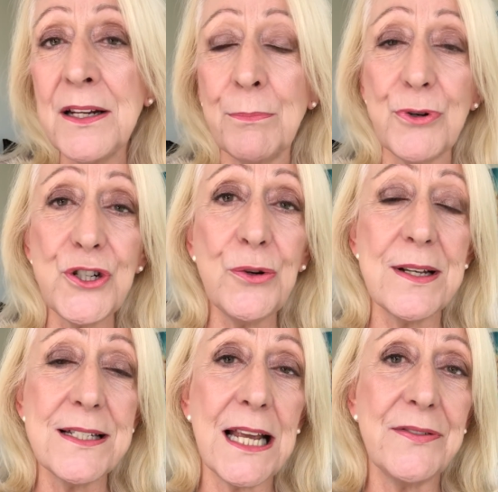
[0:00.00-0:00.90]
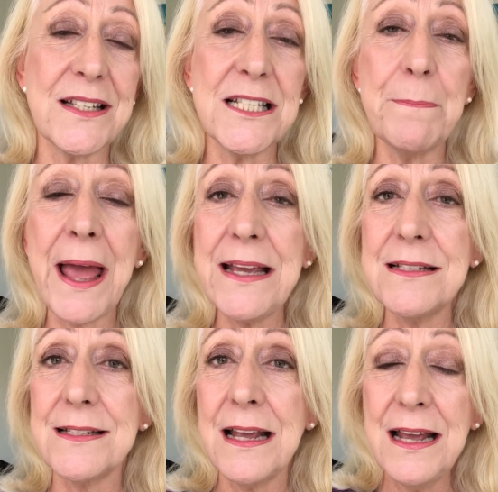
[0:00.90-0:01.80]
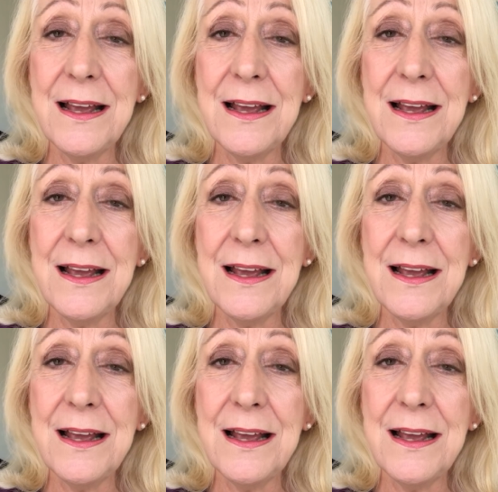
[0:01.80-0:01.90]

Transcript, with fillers: Number two, it saves us space.